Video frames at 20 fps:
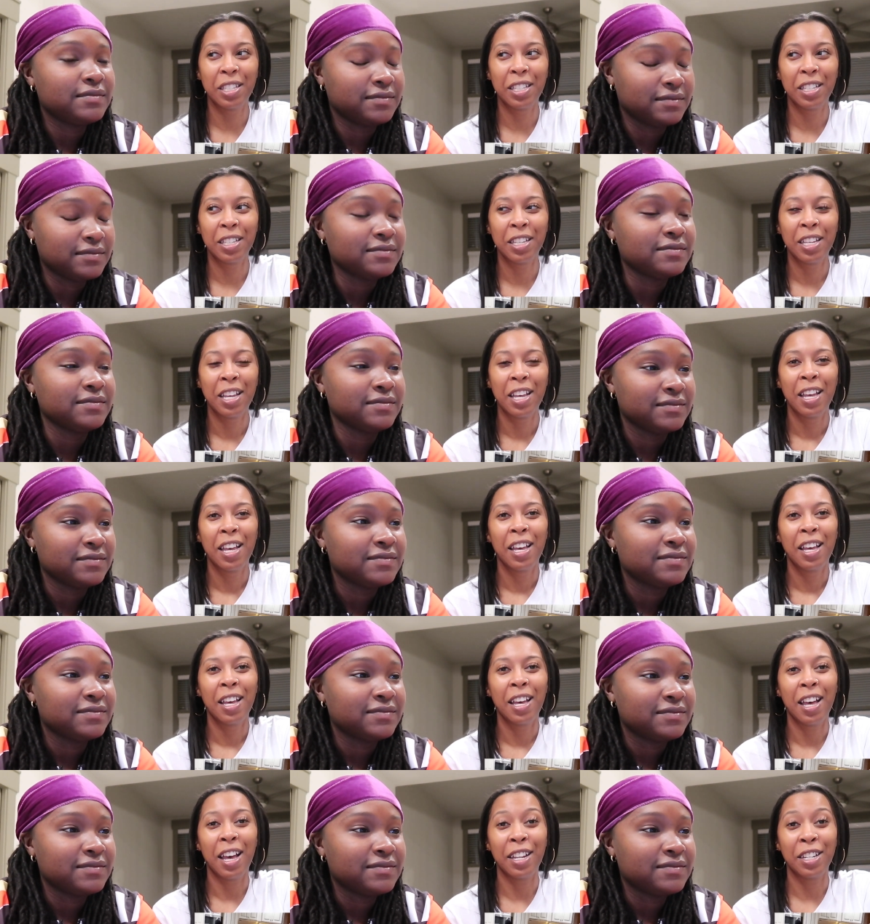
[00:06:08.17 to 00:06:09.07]

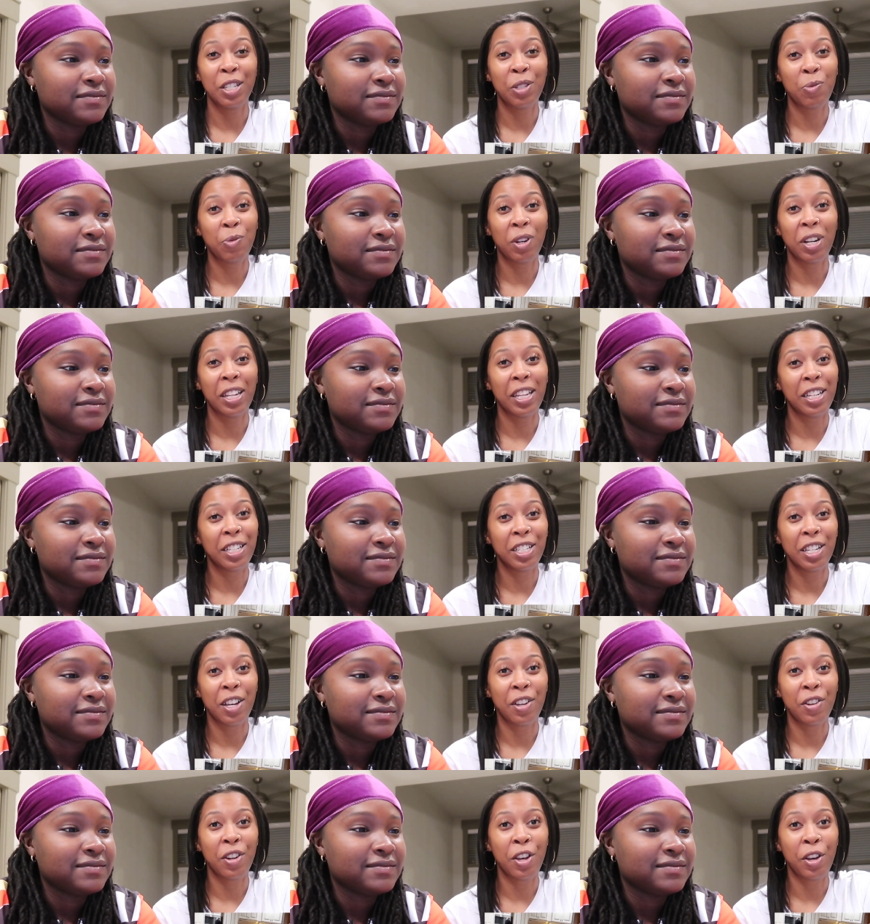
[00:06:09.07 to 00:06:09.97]
Speaker 1: I just want to let
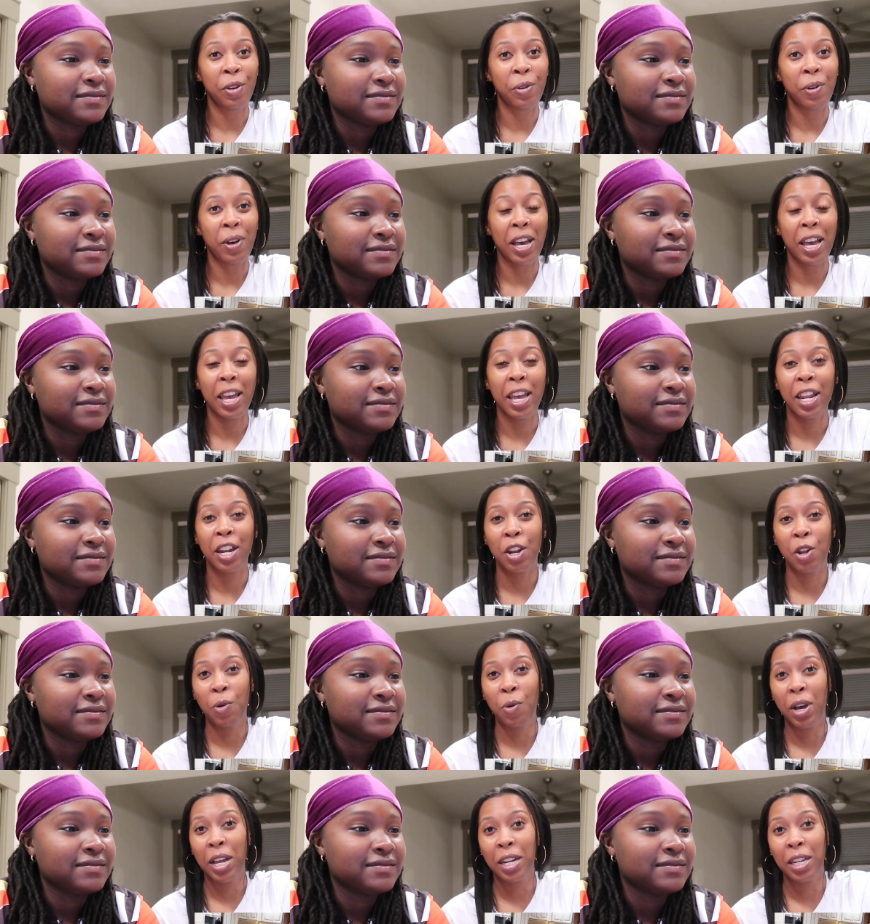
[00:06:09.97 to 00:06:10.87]
y'all know I had
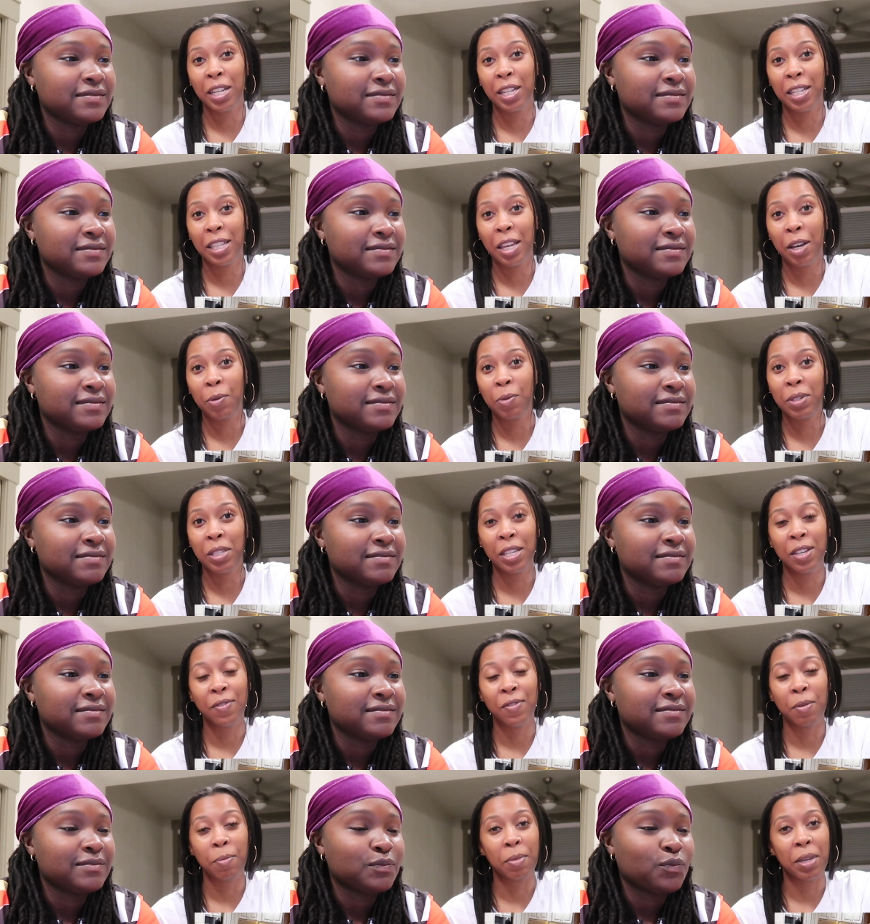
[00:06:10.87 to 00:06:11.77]
no idea that was
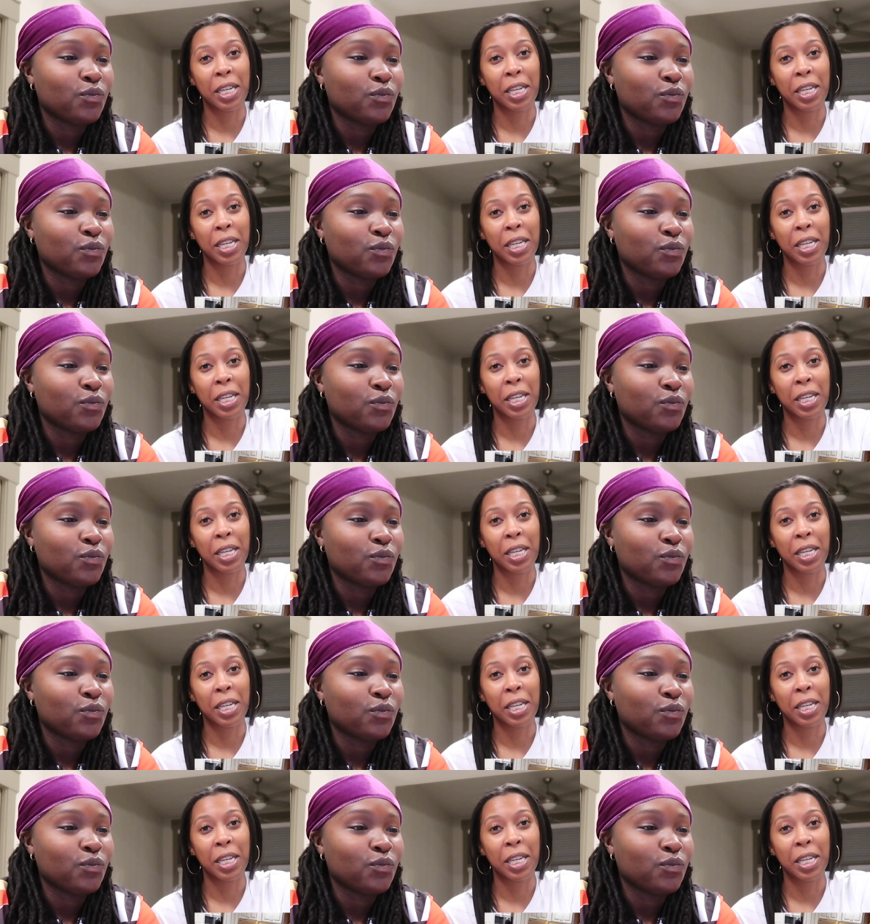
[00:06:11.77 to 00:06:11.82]
even